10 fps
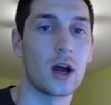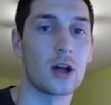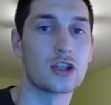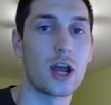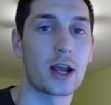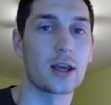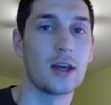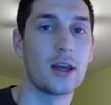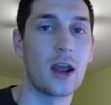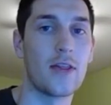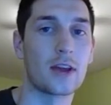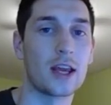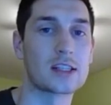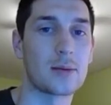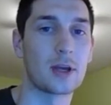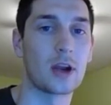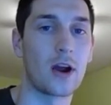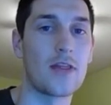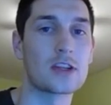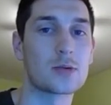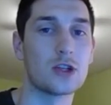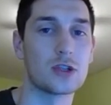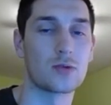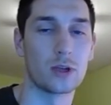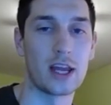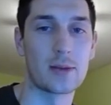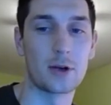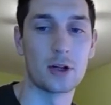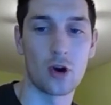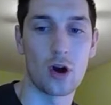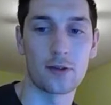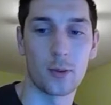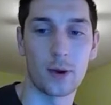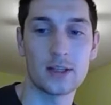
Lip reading: check, and the king's coming here, and this would just really end up in a draw for white.